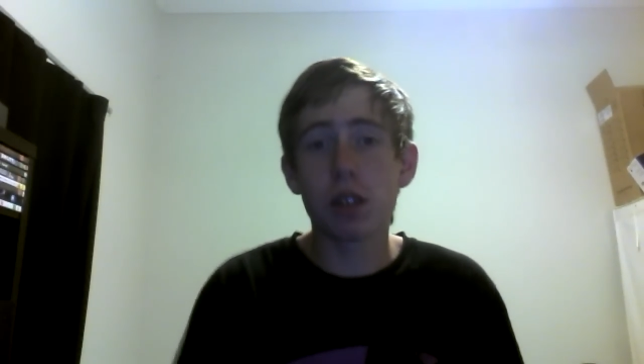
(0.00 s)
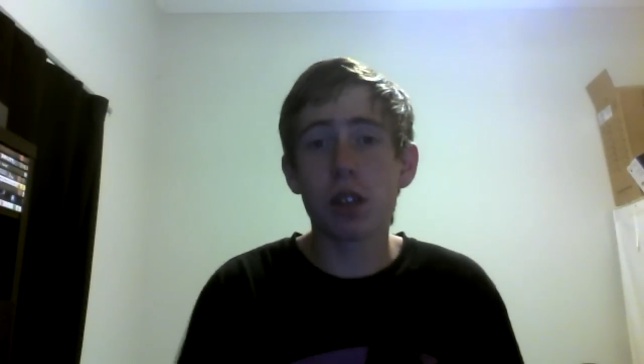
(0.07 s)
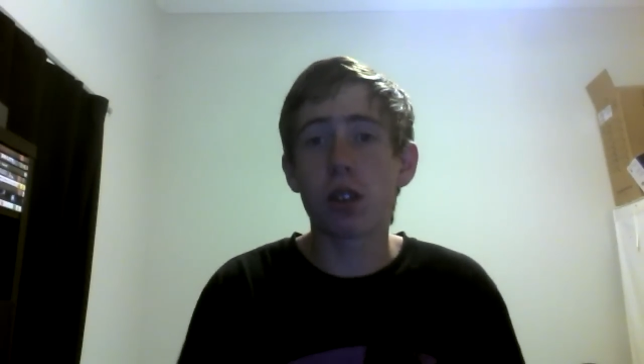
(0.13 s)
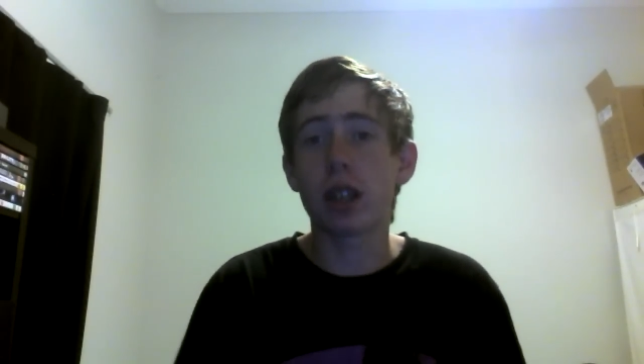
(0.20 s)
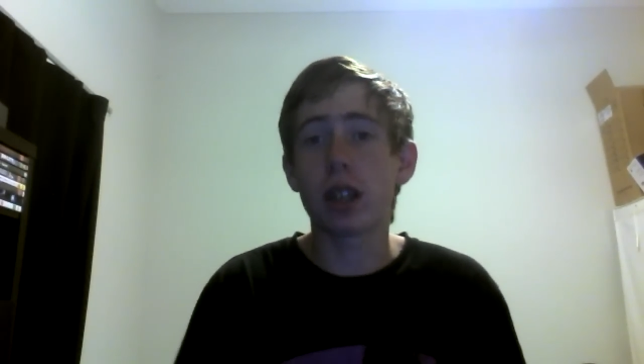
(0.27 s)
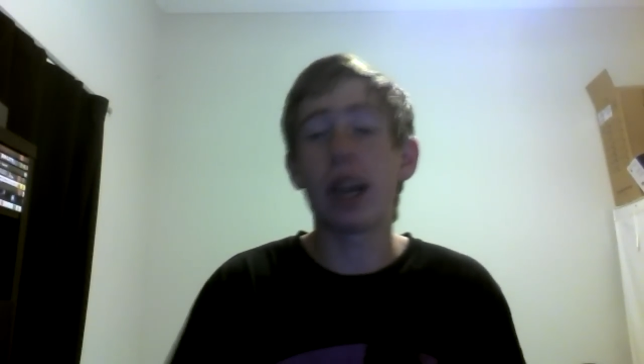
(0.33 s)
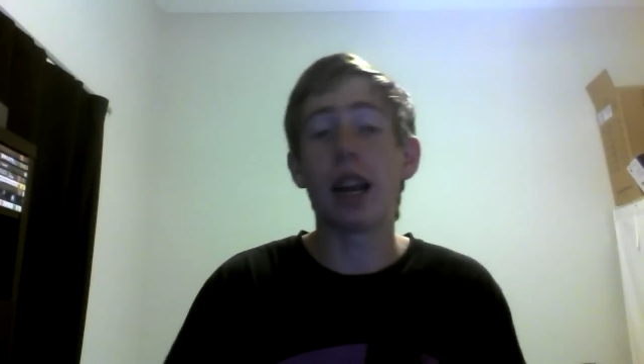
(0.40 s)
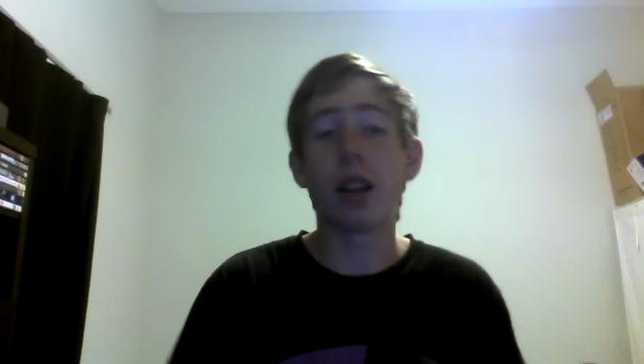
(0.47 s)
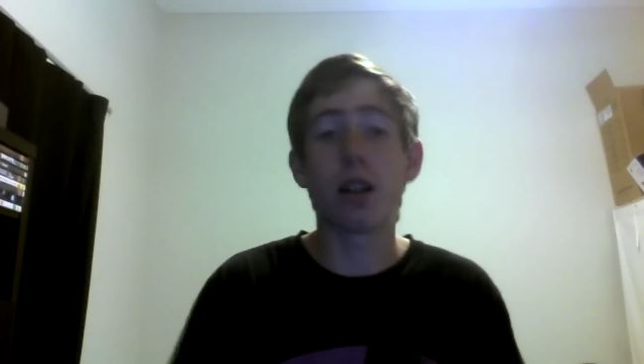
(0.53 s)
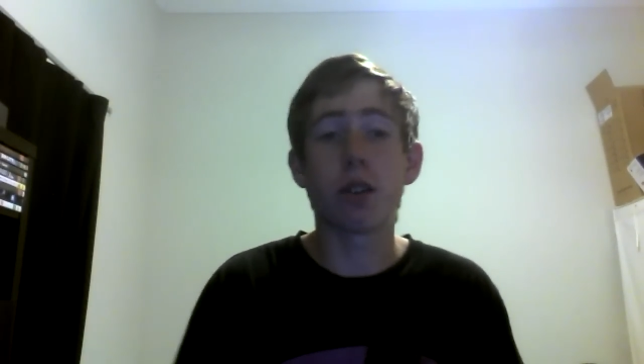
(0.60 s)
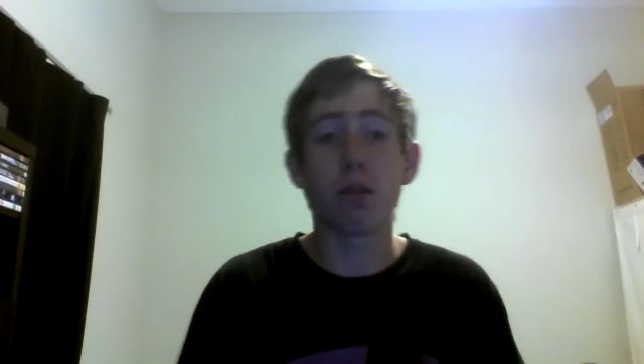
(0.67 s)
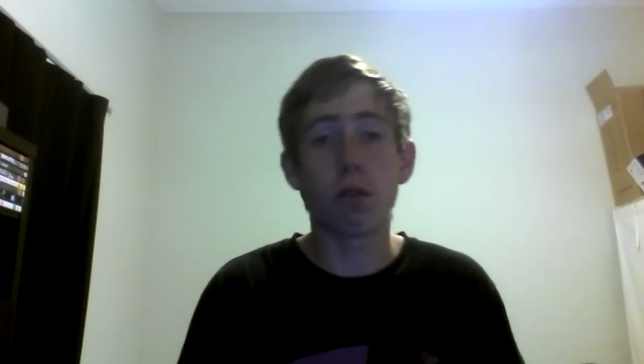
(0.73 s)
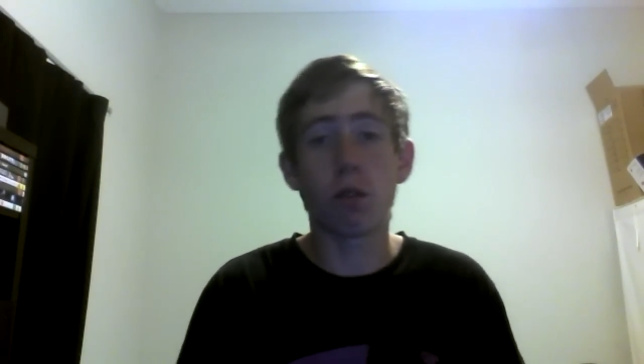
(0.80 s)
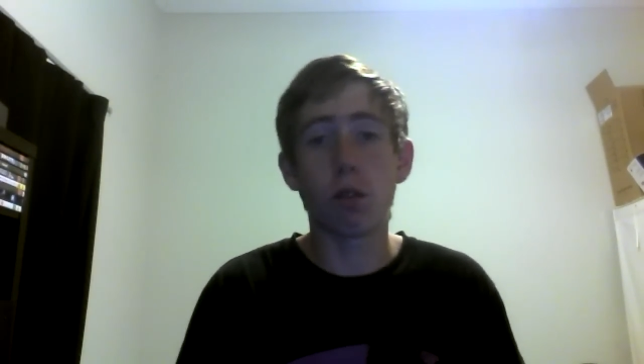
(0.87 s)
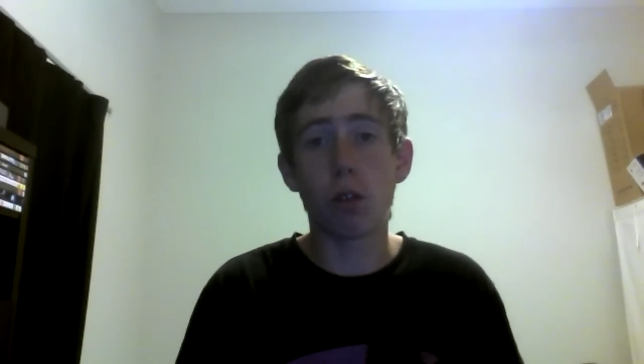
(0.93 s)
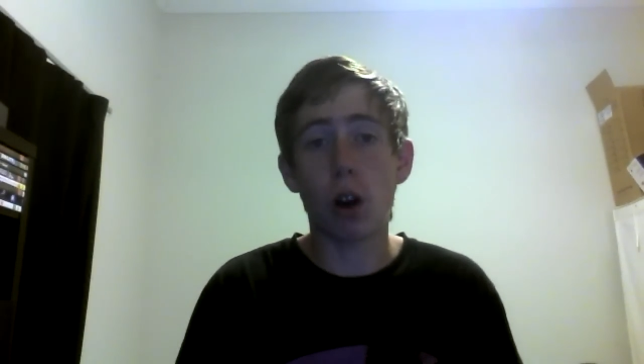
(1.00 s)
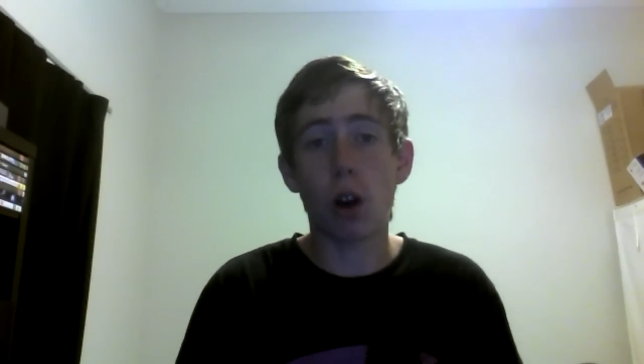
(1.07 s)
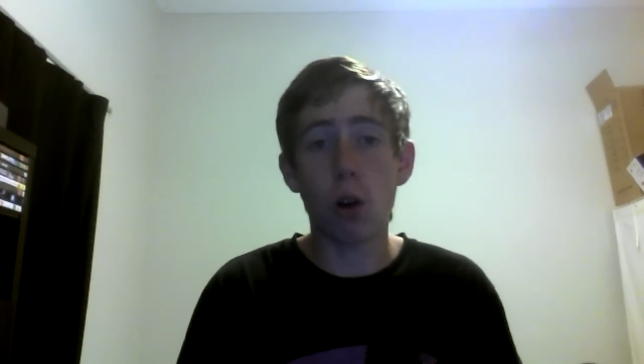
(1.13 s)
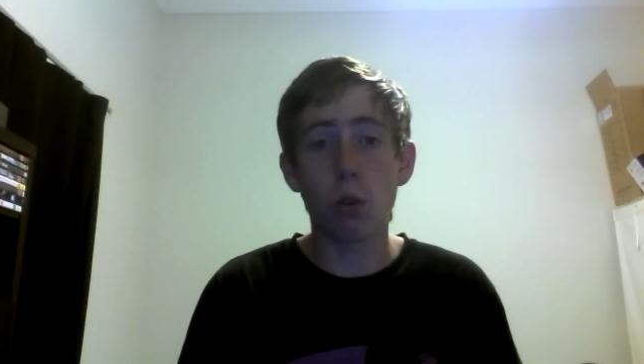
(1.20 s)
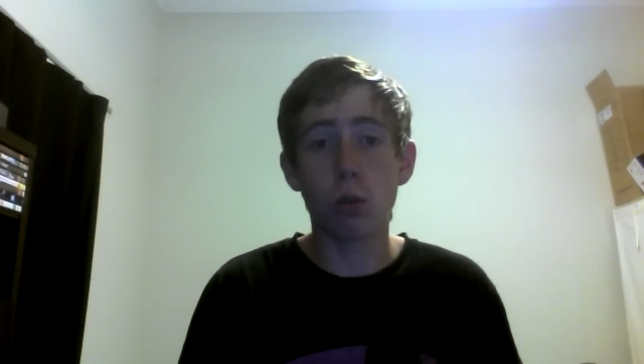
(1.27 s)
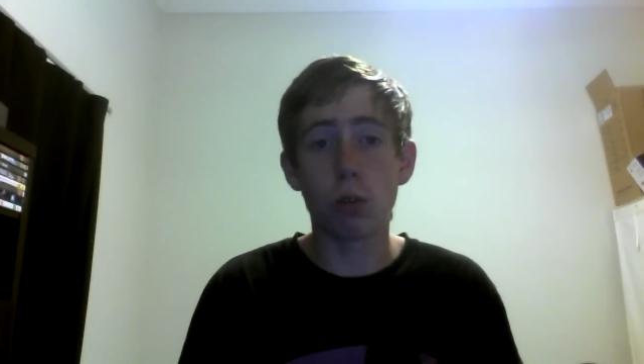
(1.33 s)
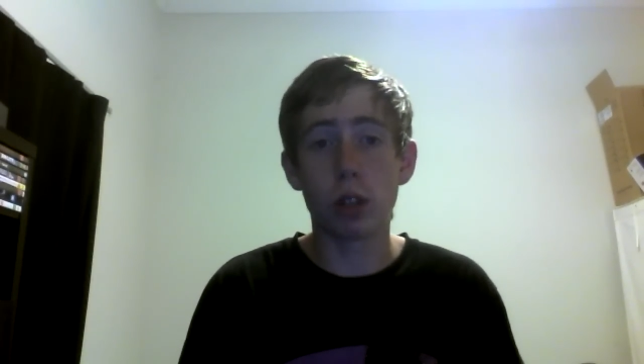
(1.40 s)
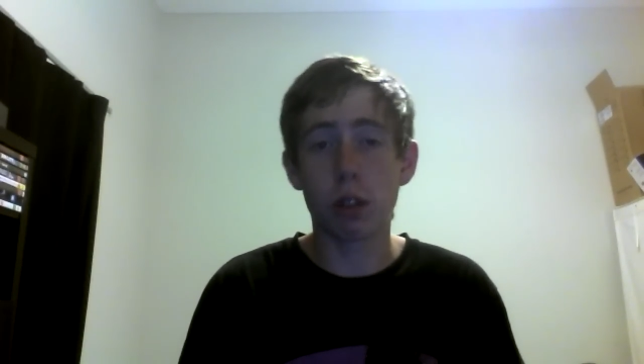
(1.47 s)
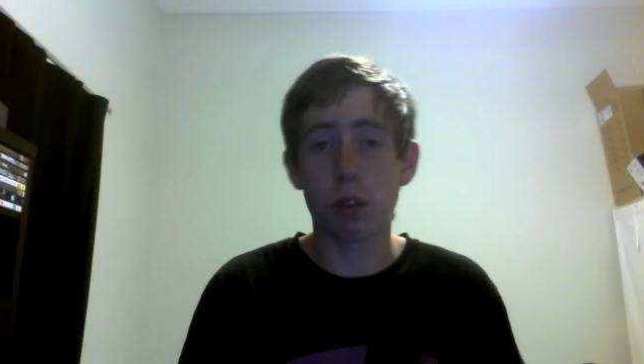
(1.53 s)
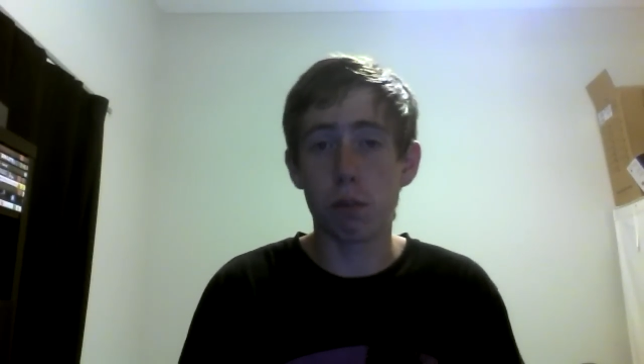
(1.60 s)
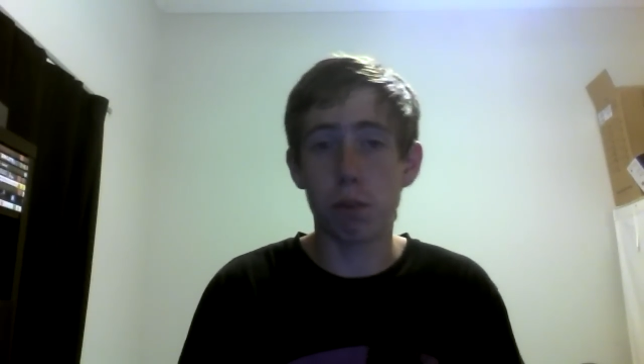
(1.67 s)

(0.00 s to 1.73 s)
You're going to get a load of old little